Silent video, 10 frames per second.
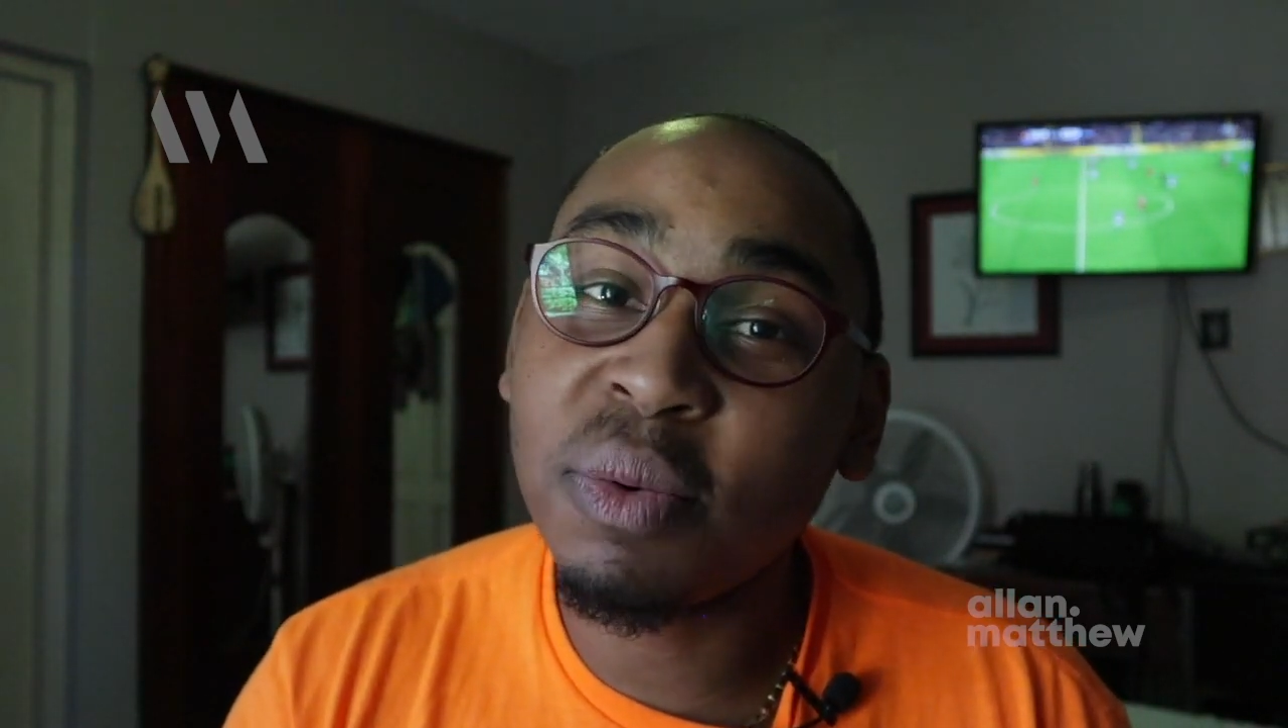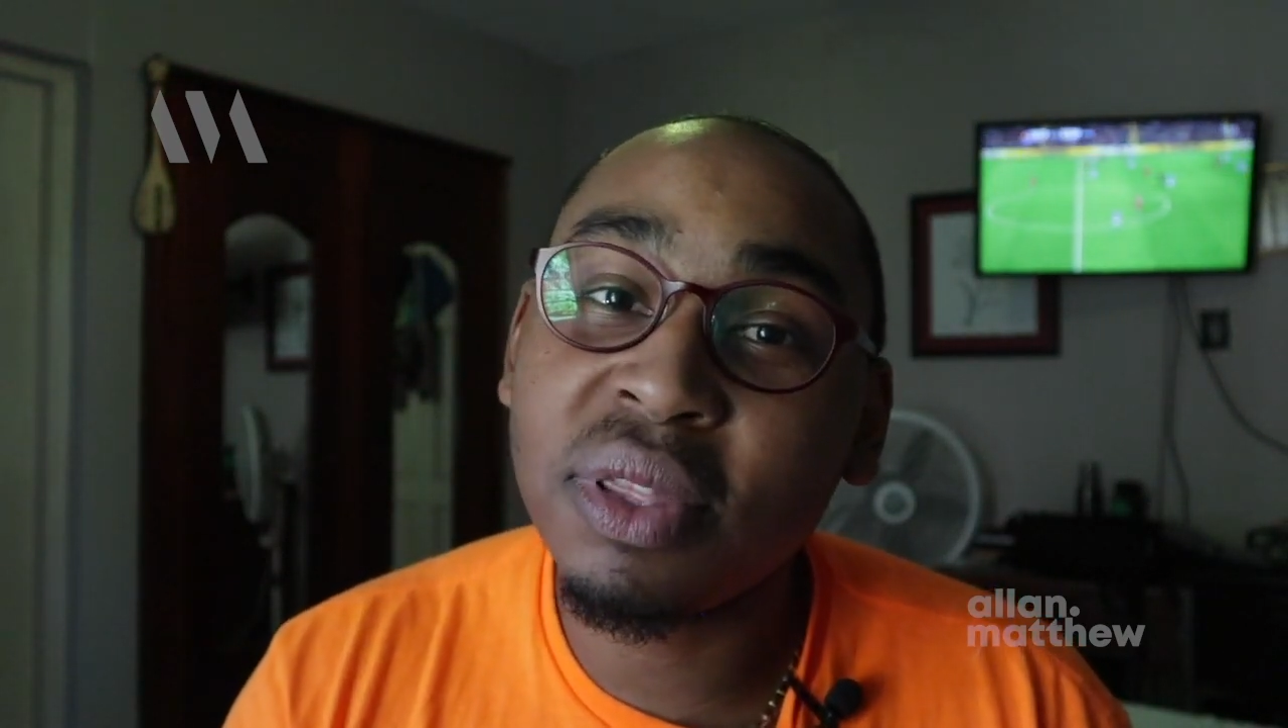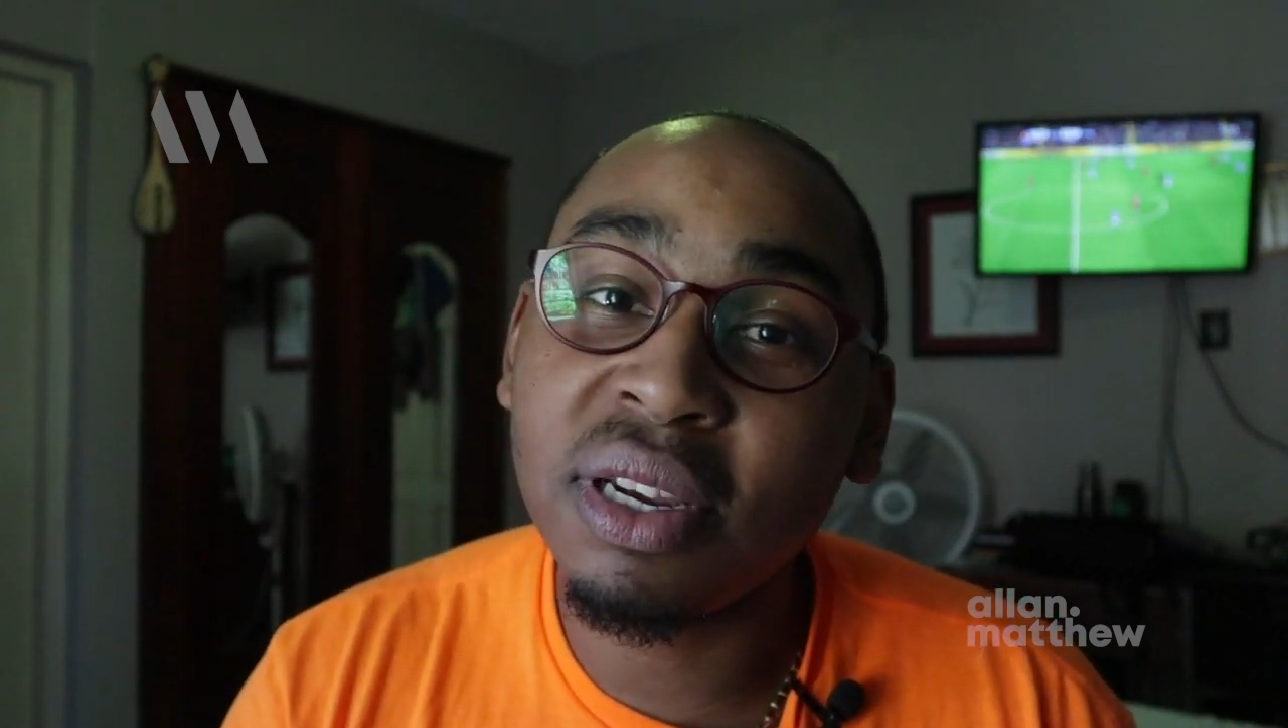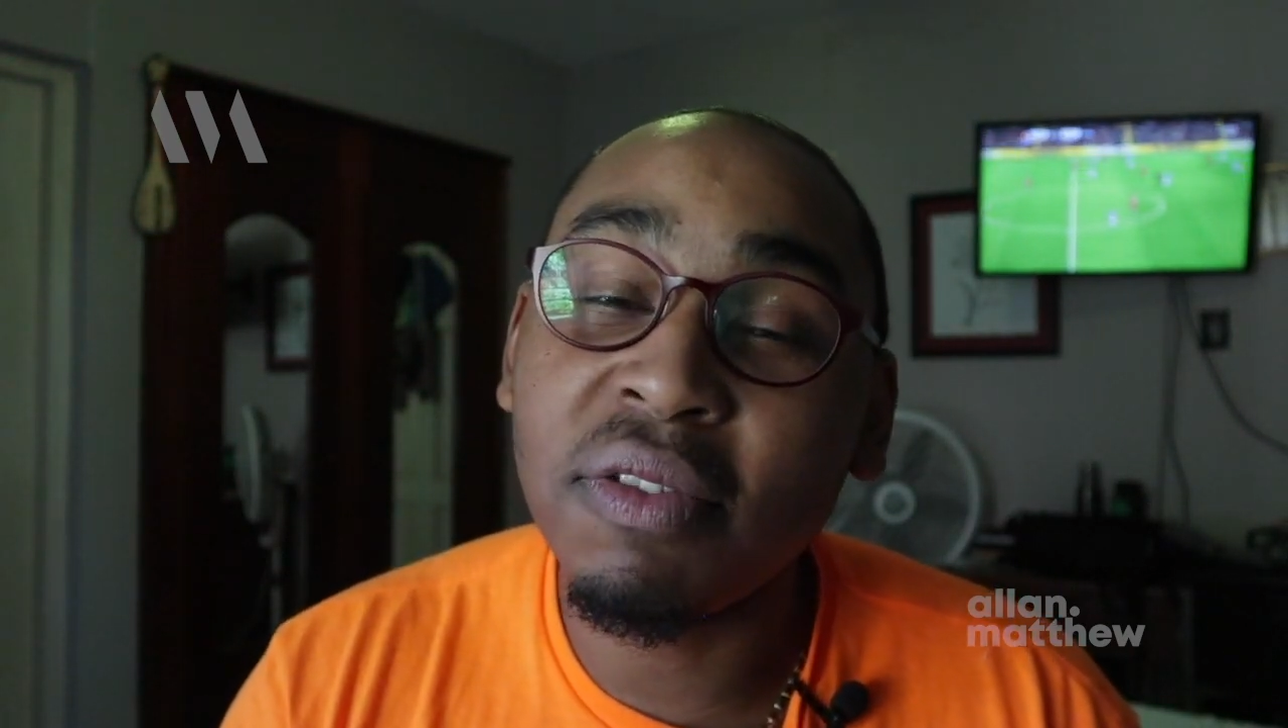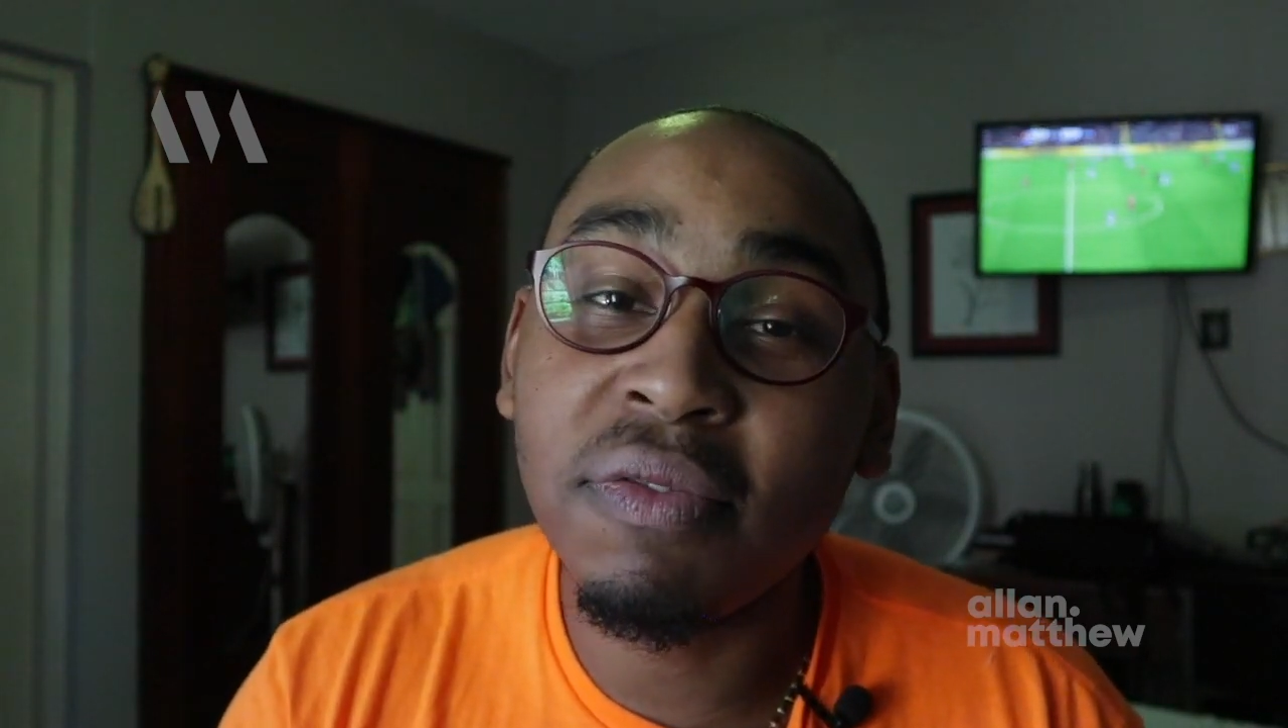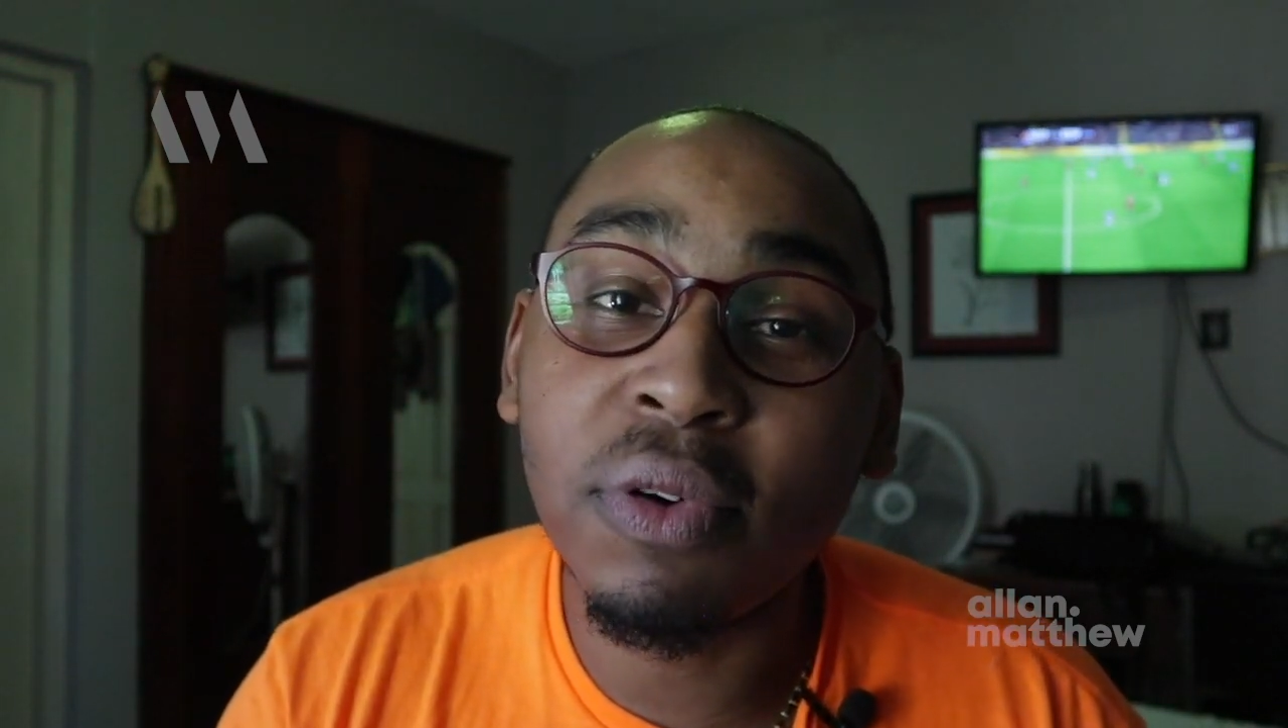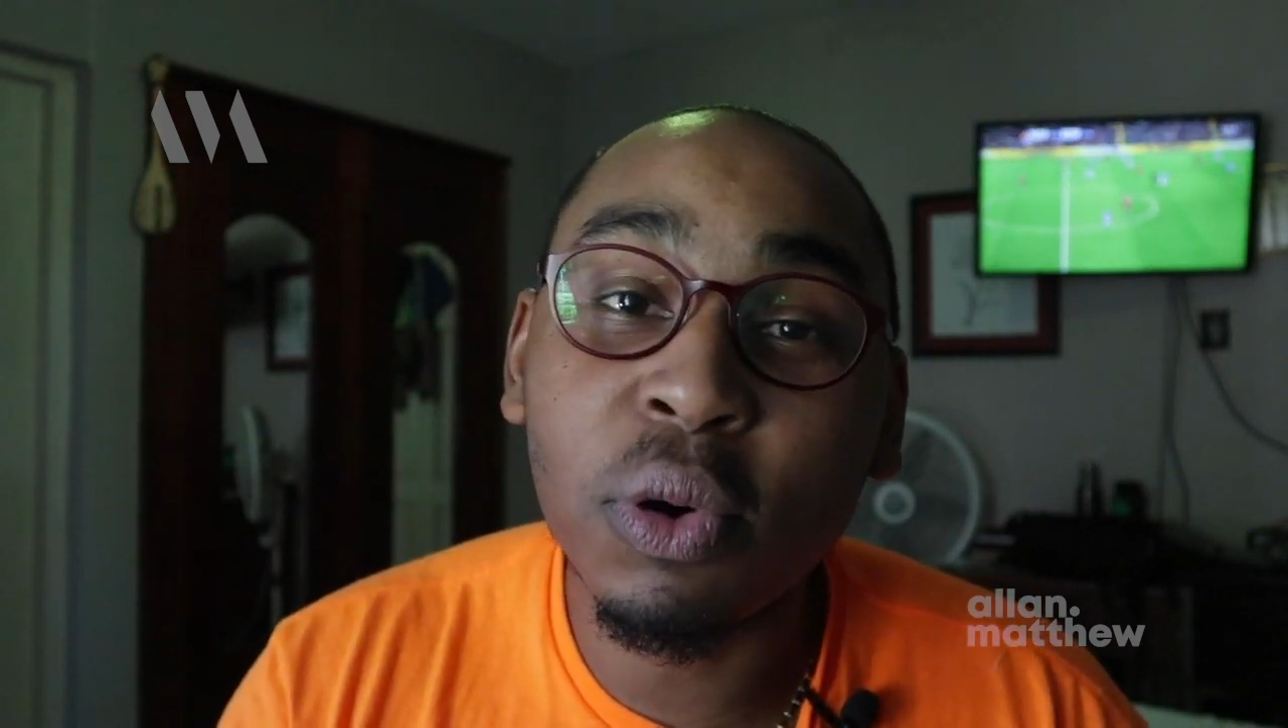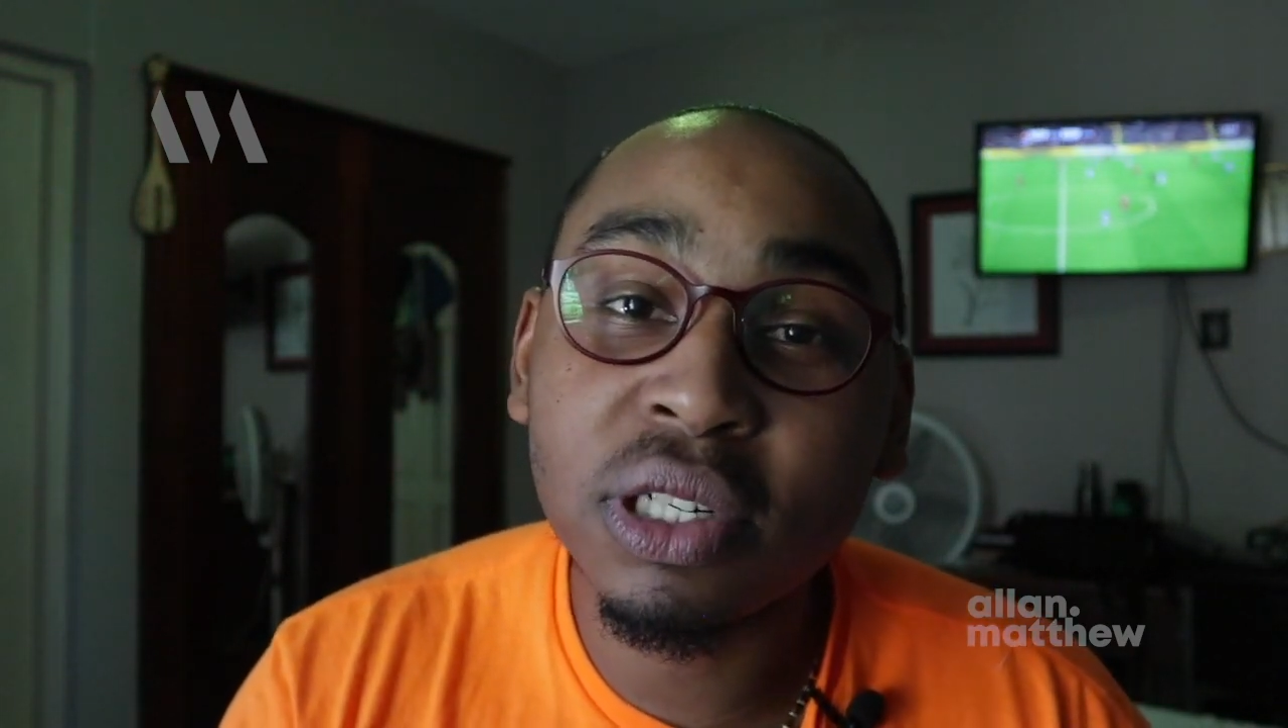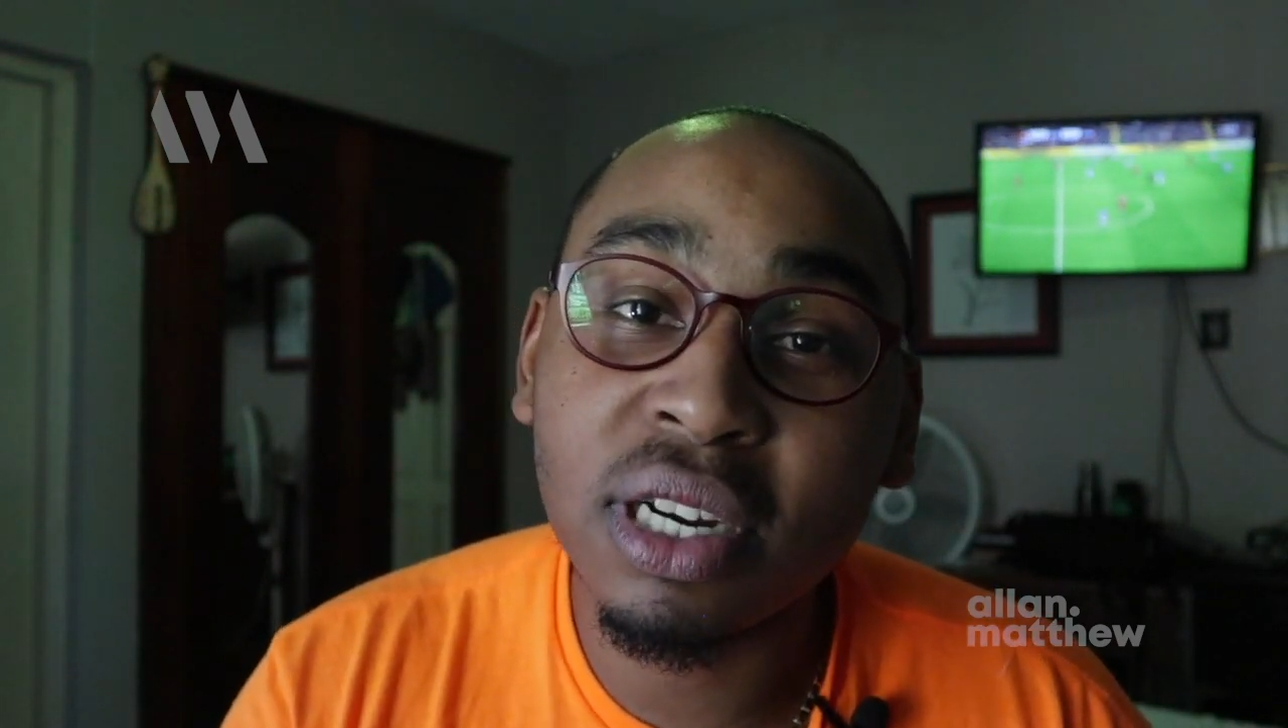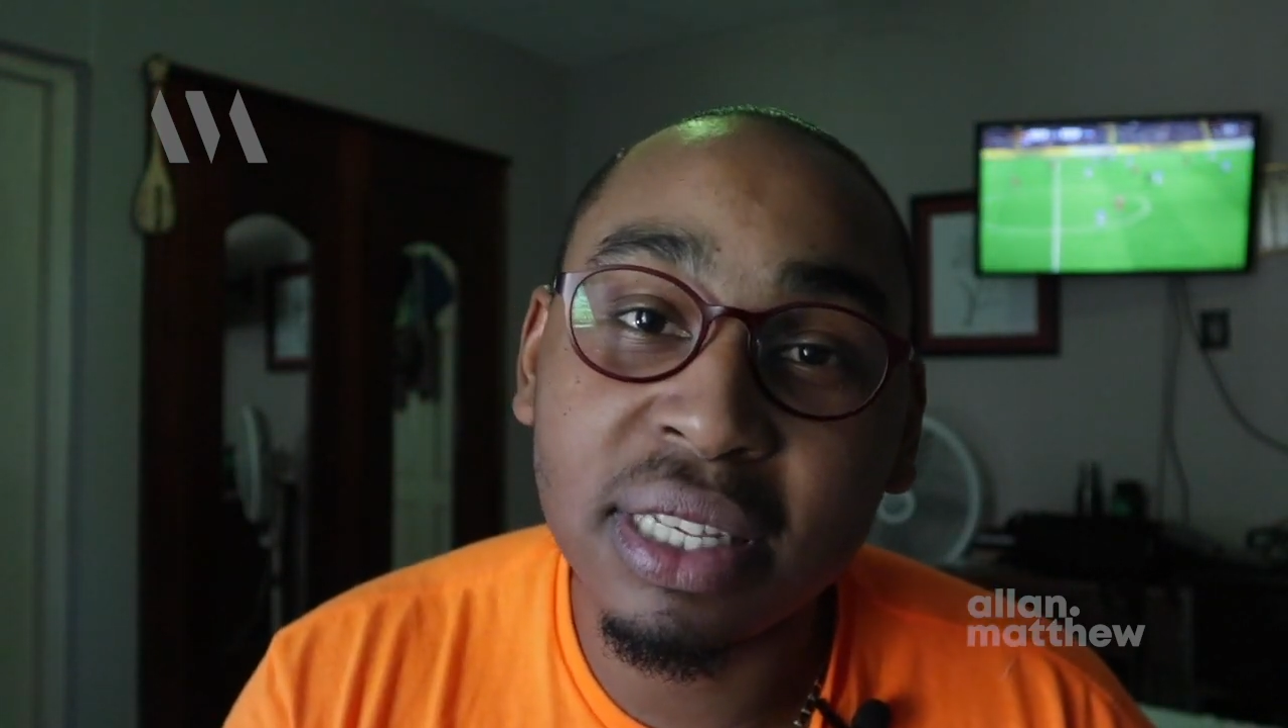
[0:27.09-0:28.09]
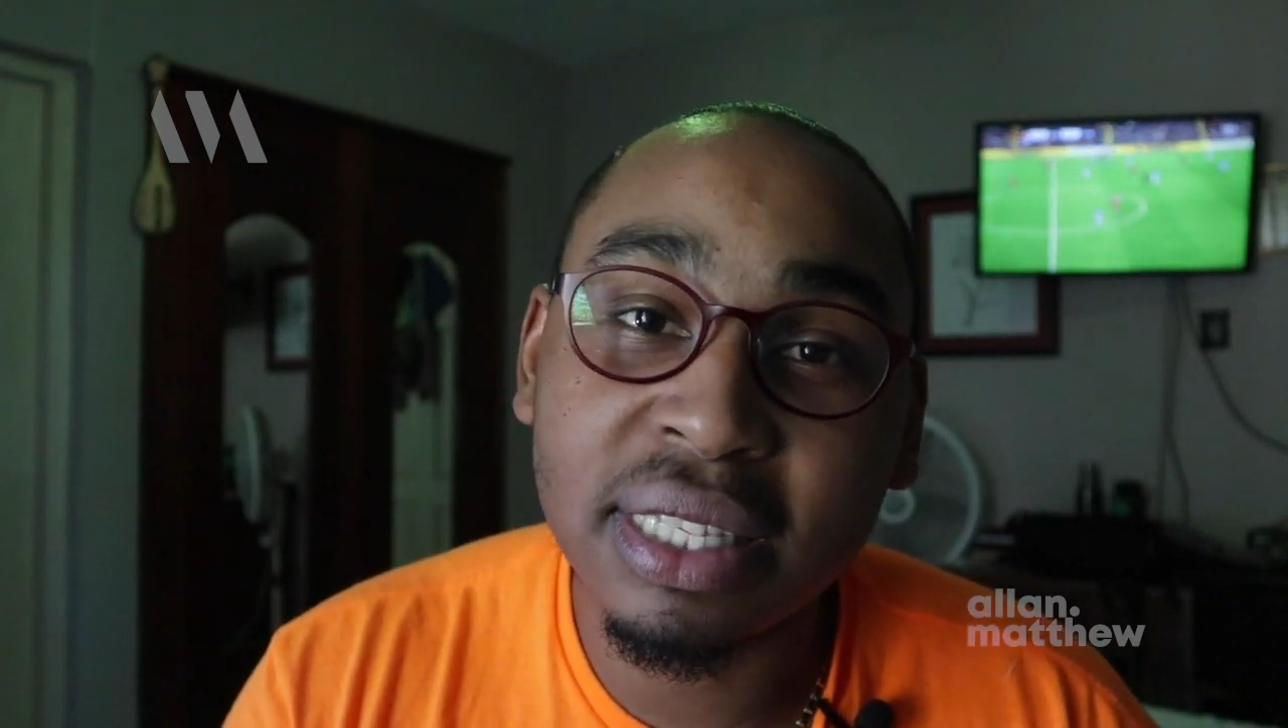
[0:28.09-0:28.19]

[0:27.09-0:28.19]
with you devotions